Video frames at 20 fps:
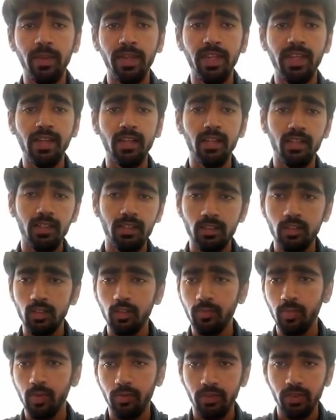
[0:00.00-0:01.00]
making a list
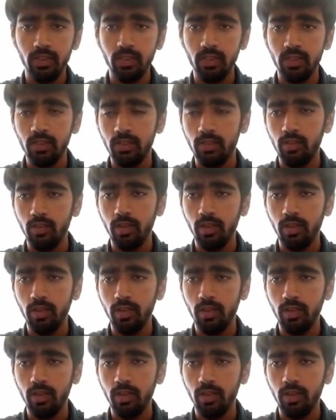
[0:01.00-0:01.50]
of professors,